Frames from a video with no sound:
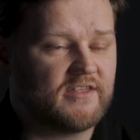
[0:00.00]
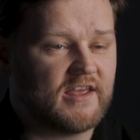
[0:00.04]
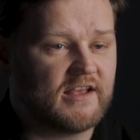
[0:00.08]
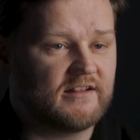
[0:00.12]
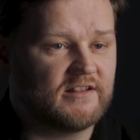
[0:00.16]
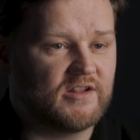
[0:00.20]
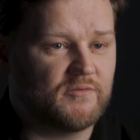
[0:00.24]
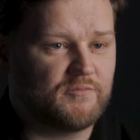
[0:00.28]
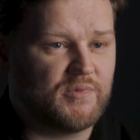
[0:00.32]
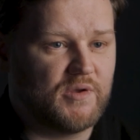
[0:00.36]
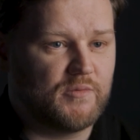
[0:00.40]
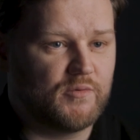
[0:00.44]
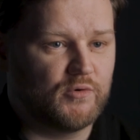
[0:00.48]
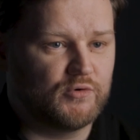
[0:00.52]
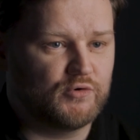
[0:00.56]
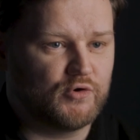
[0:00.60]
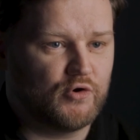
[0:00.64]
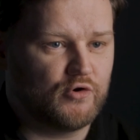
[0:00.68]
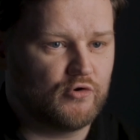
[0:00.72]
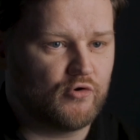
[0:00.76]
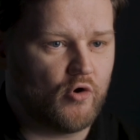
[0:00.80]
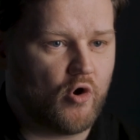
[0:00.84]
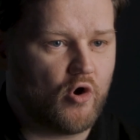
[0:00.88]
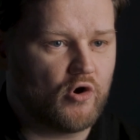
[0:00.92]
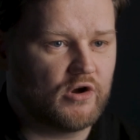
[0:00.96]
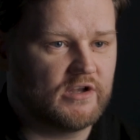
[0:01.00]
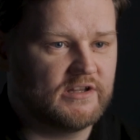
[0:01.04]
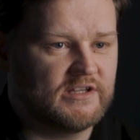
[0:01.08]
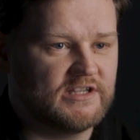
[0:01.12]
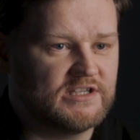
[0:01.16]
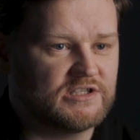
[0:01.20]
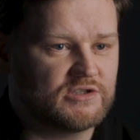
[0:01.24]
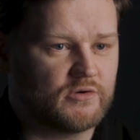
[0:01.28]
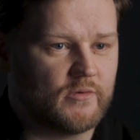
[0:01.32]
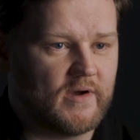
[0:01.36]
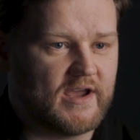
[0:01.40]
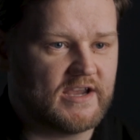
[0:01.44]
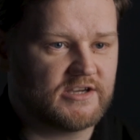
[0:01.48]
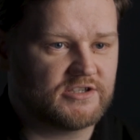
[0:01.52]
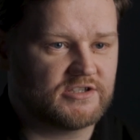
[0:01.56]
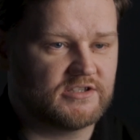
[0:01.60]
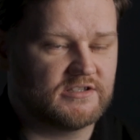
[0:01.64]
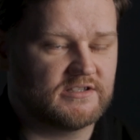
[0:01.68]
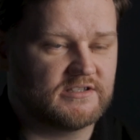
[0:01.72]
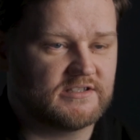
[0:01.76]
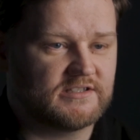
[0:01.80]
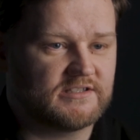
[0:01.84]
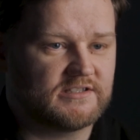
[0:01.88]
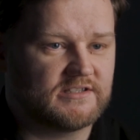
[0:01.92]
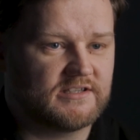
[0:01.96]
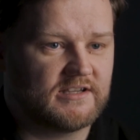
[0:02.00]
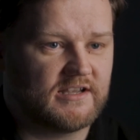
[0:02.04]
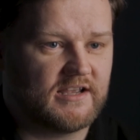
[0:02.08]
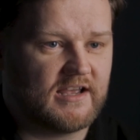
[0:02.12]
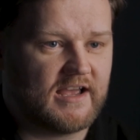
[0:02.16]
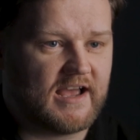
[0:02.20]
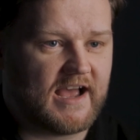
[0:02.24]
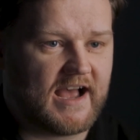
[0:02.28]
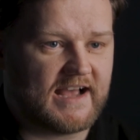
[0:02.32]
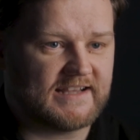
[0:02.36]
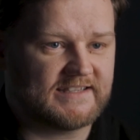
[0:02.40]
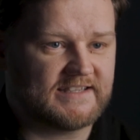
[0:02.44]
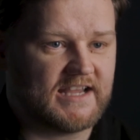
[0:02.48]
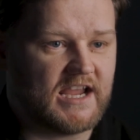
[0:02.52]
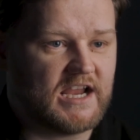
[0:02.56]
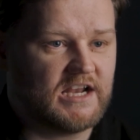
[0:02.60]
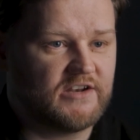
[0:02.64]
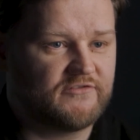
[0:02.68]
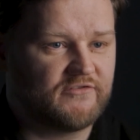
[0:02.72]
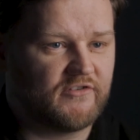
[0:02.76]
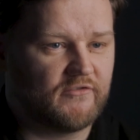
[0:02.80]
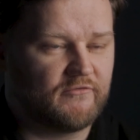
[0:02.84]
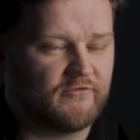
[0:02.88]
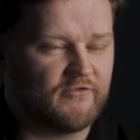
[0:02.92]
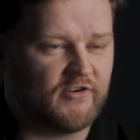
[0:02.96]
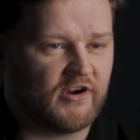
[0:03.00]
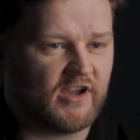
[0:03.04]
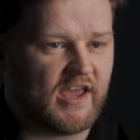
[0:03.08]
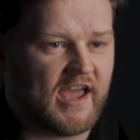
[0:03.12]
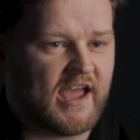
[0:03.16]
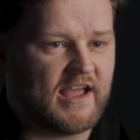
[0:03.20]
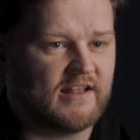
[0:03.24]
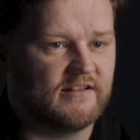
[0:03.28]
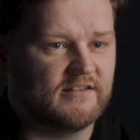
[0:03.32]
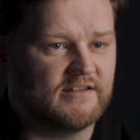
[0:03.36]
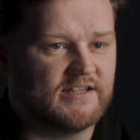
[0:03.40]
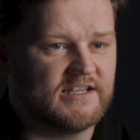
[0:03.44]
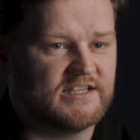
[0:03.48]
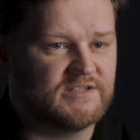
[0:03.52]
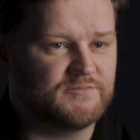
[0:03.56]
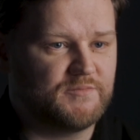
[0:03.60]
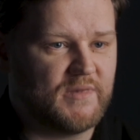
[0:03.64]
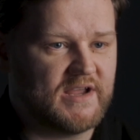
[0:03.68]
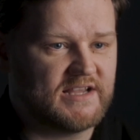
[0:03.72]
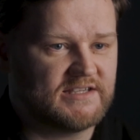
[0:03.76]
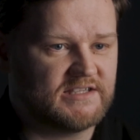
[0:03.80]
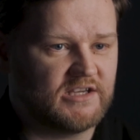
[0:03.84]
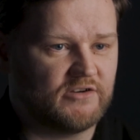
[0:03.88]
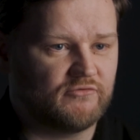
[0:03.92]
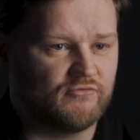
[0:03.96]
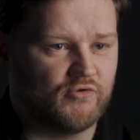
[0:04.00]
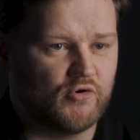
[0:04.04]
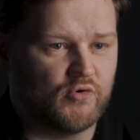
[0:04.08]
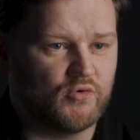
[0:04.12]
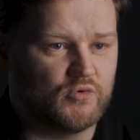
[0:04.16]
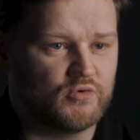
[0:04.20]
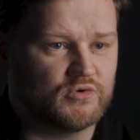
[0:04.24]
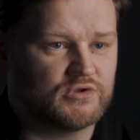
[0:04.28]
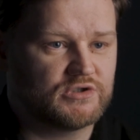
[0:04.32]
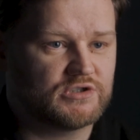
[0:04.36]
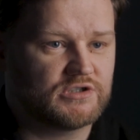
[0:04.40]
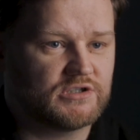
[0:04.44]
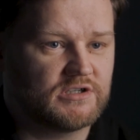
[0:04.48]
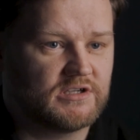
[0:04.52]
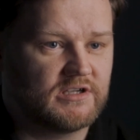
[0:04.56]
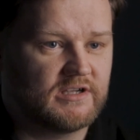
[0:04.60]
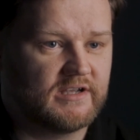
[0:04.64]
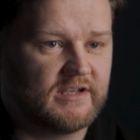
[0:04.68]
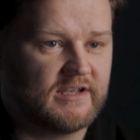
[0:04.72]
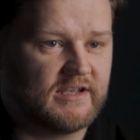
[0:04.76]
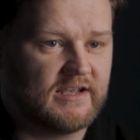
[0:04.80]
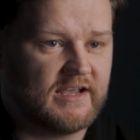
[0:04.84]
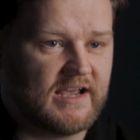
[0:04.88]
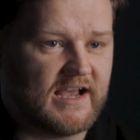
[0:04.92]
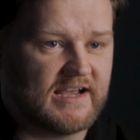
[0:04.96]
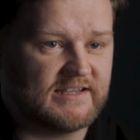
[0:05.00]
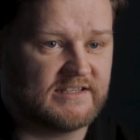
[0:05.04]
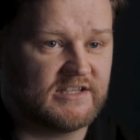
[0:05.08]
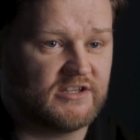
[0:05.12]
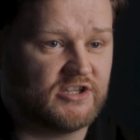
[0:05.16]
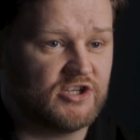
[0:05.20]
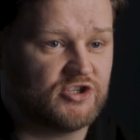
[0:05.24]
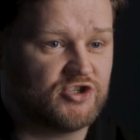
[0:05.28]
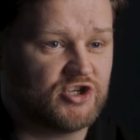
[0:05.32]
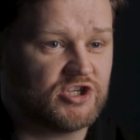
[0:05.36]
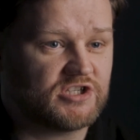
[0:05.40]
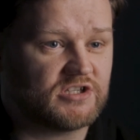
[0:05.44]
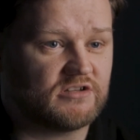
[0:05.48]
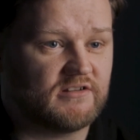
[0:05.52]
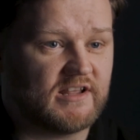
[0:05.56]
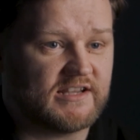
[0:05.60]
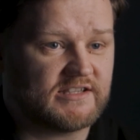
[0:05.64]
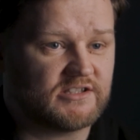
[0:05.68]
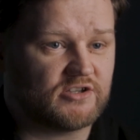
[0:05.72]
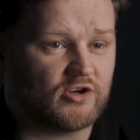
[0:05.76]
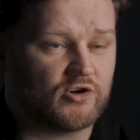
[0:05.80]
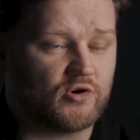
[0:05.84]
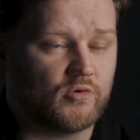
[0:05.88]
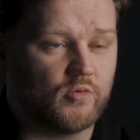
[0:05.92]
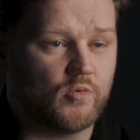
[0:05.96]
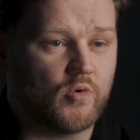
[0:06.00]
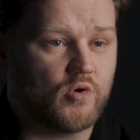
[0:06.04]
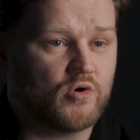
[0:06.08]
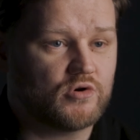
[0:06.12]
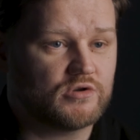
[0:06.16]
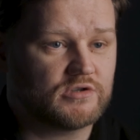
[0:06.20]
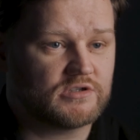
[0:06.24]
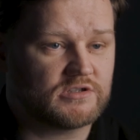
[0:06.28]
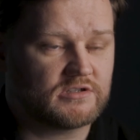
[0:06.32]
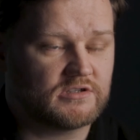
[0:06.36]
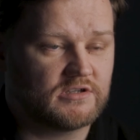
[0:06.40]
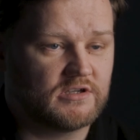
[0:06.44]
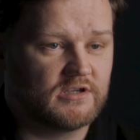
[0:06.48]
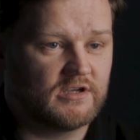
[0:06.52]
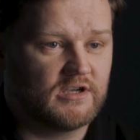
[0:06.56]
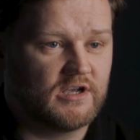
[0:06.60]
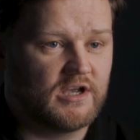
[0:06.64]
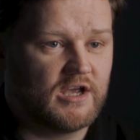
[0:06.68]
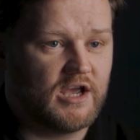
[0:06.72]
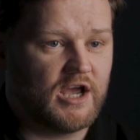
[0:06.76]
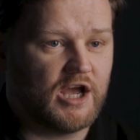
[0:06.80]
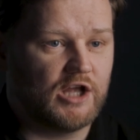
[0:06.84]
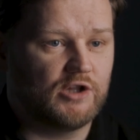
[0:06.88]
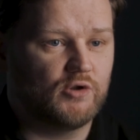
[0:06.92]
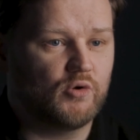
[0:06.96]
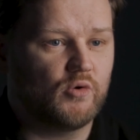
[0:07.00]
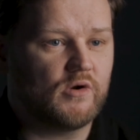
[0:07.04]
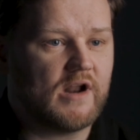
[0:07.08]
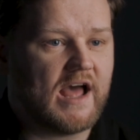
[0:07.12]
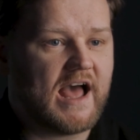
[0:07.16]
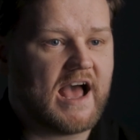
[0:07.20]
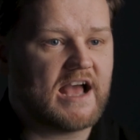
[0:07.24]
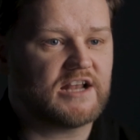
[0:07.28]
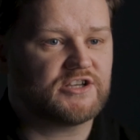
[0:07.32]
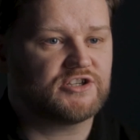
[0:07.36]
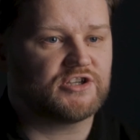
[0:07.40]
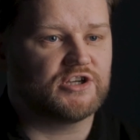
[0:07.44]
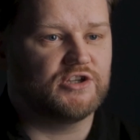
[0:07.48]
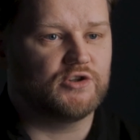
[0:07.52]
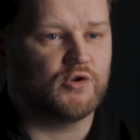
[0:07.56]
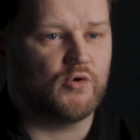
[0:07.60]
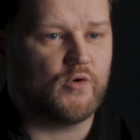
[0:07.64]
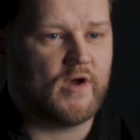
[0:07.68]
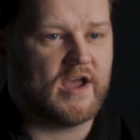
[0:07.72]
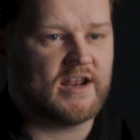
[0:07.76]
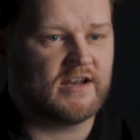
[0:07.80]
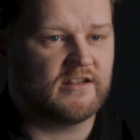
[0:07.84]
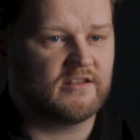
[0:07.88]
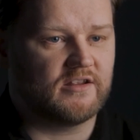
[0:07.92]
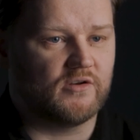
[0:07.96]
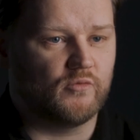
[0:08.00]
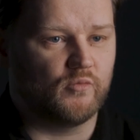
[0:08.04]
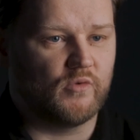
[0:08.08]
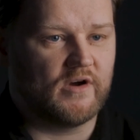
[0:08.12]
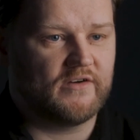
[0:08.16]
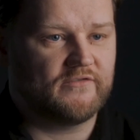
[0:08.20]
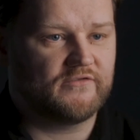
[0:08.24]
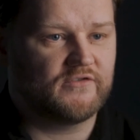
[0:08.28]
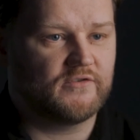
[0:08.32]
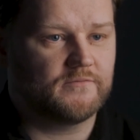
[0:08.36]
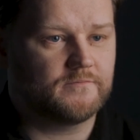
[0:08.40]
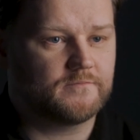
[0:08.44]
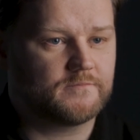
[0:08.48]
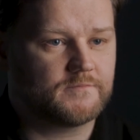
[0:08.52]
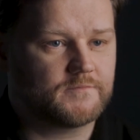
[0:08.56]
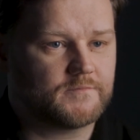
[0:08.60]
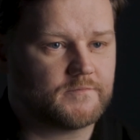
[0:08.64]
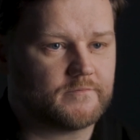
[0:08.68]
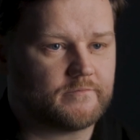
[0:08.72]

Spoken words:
thing that people do wrong in these questions, aside from forgetting these basic rules, is that they just list their quotes and don't actually do anything with them.